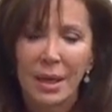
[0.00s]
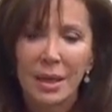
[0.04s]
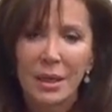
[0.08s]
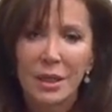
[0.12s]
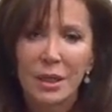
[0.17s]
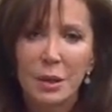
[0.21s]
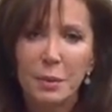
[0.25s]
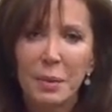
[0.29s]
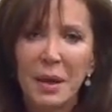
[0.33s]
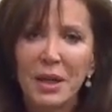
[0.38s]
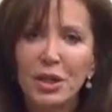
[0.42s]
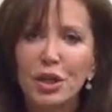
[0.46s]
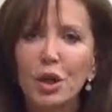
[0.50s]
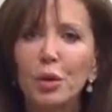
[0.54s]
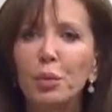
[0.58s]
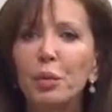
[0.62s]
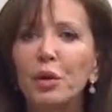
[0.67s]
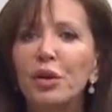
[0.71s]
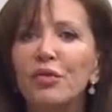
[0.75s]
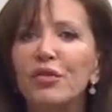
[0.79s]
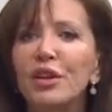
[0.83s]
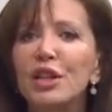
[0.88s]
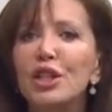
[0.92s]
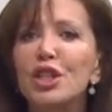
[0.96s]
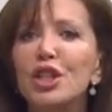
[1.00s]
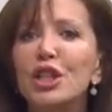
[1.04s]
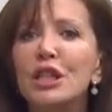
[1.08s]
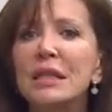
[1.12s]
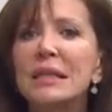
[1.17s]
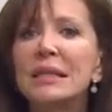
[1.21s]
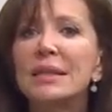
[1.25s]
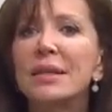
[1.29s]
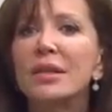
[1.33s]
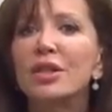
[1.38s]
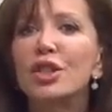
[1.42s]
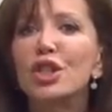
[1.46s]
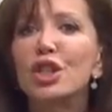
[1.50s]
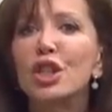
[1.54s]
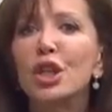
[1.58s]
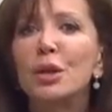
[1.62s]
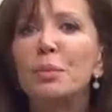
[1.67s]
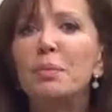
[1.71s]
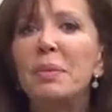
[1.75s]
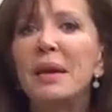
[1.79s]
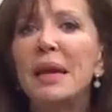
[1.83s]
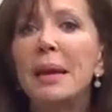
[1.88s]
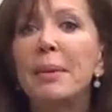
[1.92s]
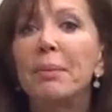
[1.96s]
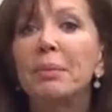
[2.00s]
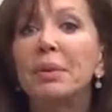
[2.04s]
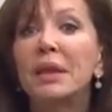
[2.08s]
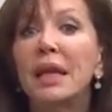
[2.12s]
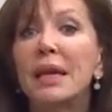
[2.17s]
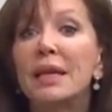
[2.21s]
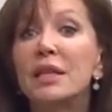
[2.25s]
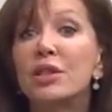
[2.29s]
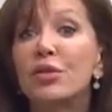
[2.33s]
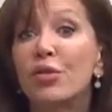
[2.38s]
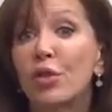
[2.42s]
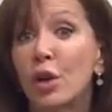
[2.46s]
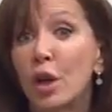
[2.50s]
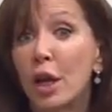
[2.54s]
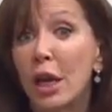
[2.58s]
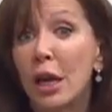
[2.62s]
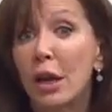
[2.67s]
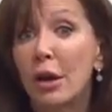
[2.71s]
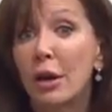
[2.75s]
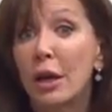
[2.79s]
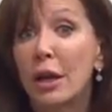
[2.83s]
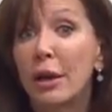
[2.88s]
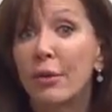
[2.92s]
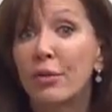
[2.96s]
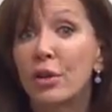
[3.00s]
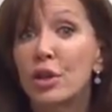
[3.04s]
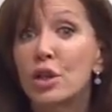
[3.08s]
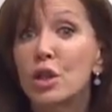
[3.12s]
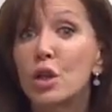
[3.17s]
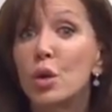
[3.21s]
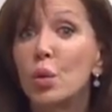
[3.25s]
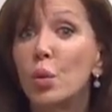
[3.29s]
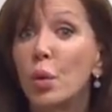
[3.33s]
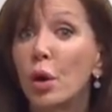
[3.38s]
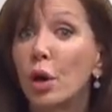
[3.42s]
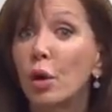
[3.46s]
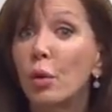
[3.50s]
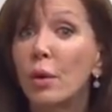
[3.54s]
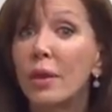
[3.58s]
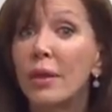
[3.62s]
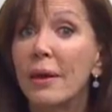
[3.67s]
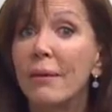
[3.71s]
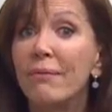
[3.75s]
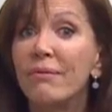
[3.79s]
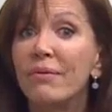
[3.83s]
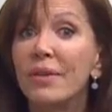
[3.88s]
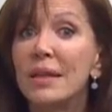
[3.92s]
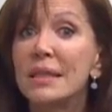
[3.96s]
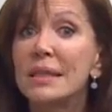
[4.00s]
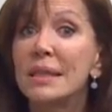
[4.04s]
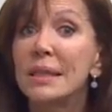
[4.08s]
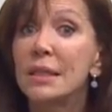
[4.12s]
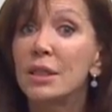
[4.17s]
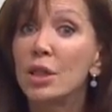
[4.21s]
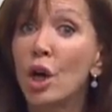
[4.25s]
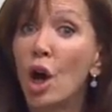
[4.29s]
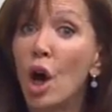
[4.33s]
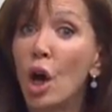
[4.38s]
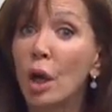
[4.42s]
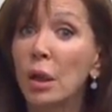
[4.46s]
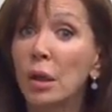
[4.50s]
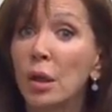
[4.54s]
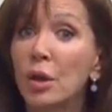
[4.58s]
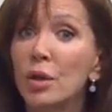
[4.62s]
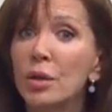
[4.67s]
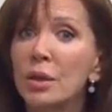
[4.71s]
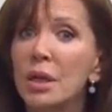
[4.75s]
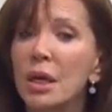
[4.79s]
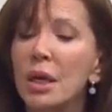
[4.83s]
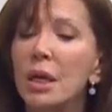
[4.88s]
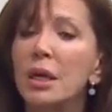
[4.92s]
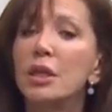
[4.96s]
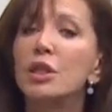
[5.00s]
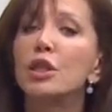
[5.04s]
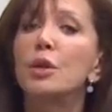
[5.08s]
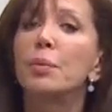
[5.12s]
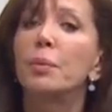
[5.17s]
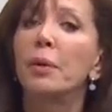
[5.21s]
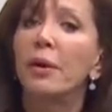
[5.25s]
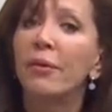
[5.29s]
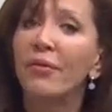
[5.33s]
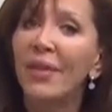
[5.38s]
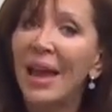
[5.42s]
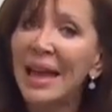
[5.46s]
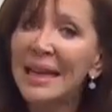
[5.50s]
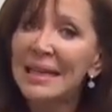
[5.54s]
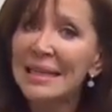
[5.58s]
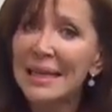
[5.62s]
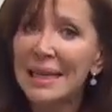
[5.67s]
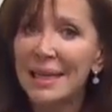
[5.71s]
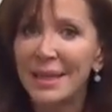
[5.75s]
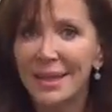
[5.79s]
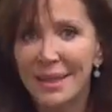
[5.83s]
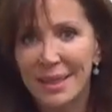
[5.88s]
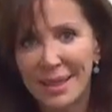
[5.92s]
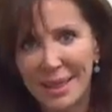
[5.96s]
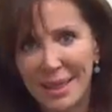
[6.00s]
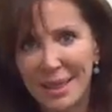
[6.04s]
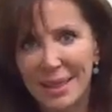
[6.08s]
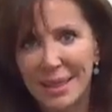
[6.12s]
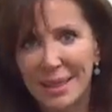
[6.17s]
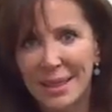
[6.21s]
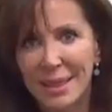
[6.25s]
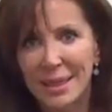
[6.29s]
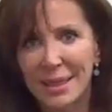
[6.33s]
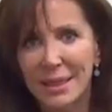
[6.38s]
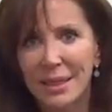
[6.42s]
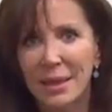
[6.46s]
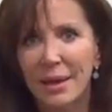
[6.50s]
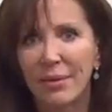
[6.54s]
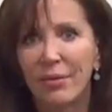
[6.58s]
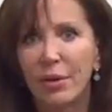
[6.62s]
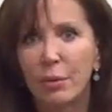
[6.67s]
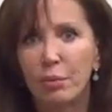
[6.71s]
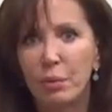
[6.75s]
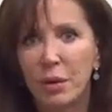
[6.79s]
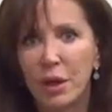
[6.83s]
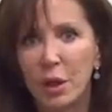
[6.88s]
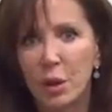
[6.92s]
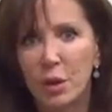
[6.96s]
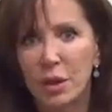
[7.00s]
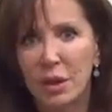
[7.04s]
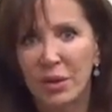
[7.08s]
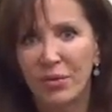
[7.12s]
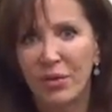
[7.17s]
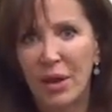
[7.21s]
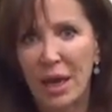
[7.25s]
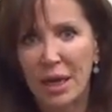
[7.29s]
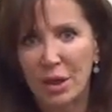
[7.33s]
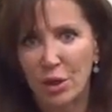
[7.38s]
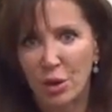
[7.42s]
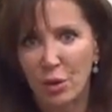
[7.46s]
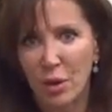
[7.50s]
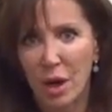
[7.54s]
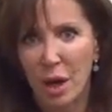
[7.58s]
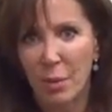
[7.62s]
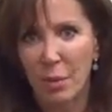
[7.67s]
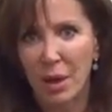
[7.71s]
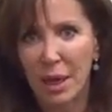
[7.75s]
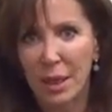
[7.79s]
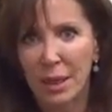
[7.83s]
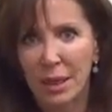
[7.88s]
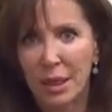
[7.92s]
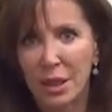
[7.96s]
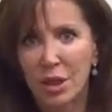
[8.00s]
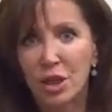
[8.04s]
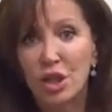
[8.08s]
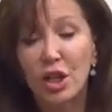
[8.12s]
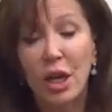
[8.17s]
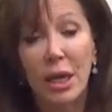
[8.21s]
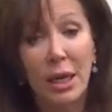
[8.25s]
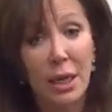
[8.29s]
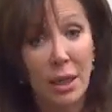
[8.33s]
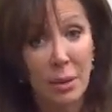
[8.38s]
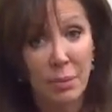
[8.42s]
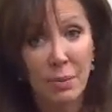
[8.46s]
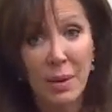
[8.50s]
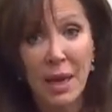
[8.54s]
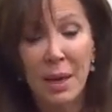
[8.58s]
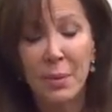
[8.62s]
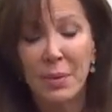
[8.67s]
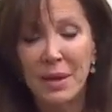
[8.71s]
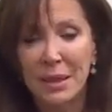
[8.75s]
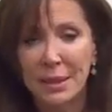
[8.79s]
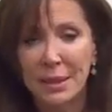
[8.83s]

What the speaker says: Special provisions should be in place for caregivers who work with infants and toddlers to prevent instances of abusive head trauma, shaken baby